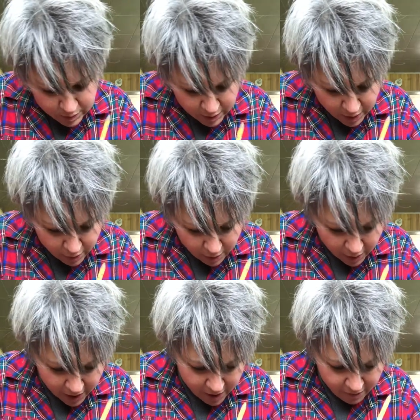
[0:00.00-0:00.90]
Now,
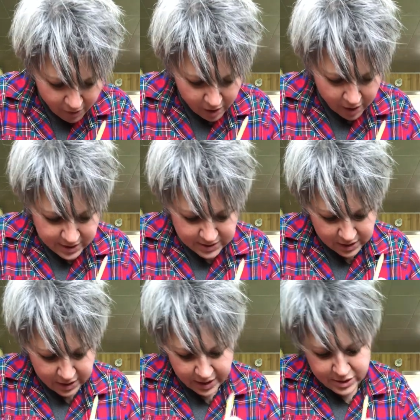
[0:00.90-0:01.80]
I have all kinds of
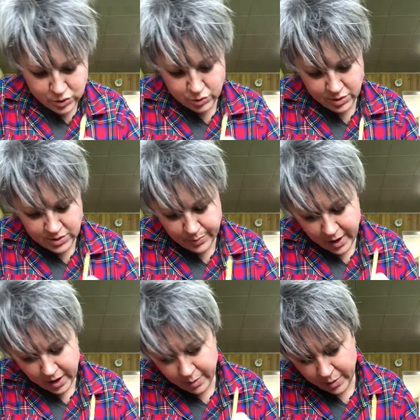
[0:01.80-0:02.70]
clay tools
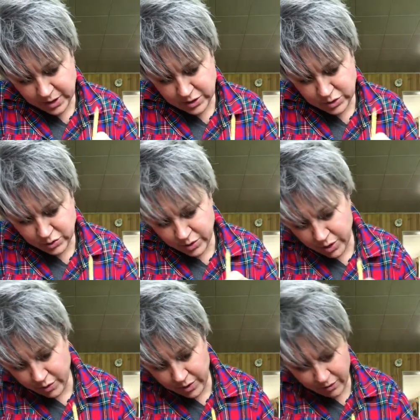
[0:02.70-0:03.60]
back in my
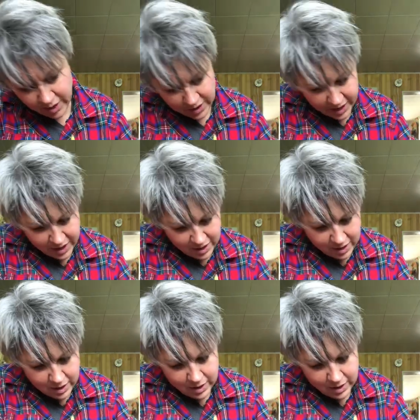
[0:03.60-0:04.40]
studio in Red Lake,